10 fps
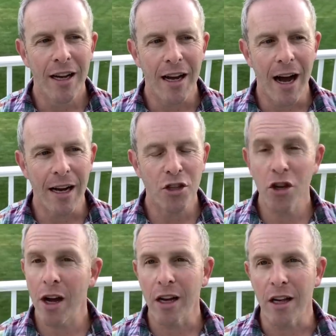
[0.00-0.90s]

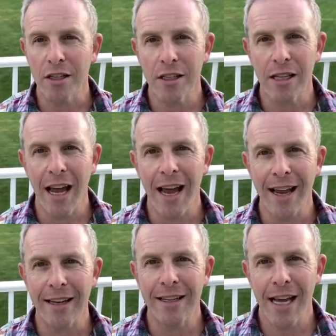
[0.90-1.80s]
Chukkas
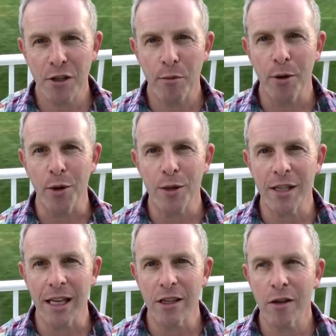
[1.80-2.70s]
and desert boots.
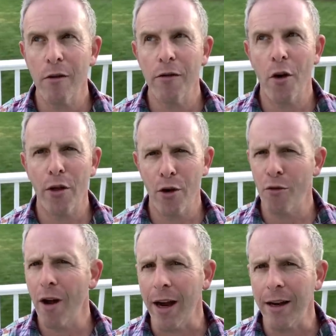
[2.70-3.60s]
And so far, they're
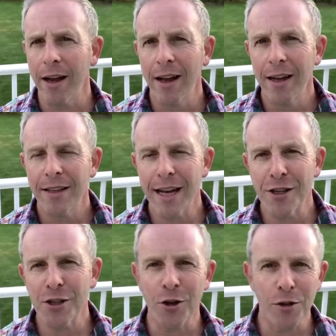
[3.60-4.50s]
right. It's got a
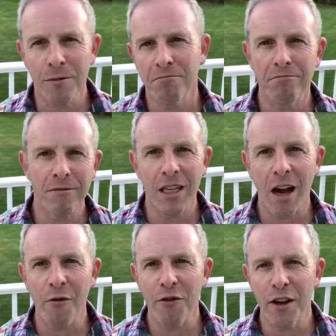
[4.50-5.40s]
certain
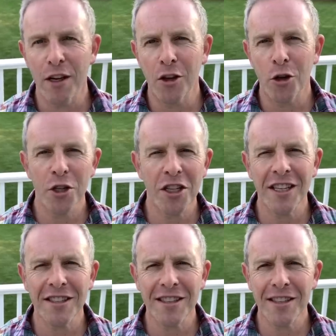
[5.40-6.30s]
comfy
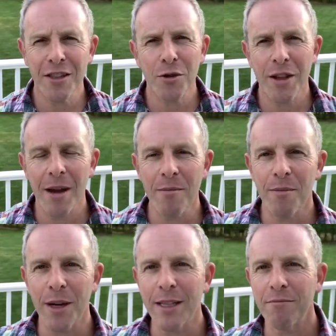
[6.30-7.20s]
cushion to them,
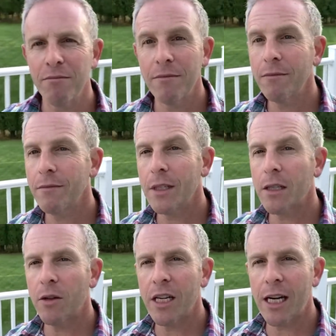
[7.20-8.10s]
but let's
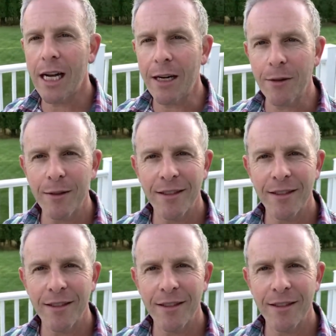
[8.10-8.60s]
go check it out.